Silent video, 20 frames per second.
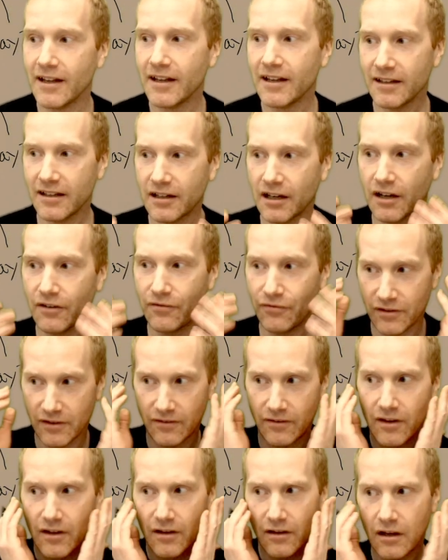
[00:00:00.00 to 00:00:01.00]
It
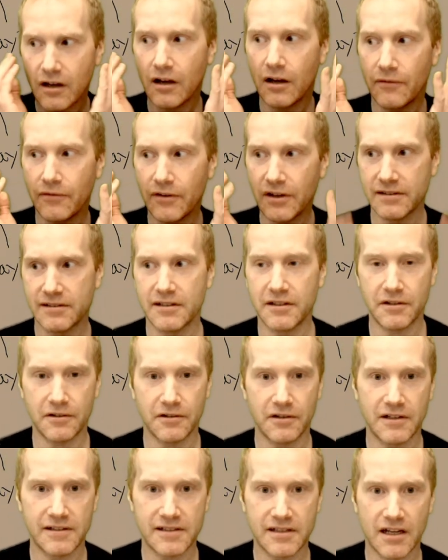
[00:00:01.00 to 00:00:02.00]
feels obvious they're
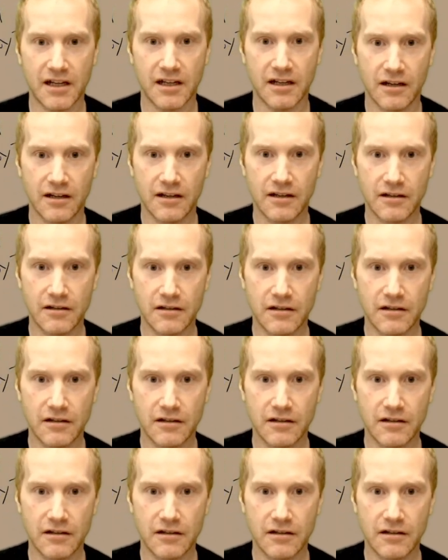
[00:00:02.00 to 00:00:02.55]
going to say,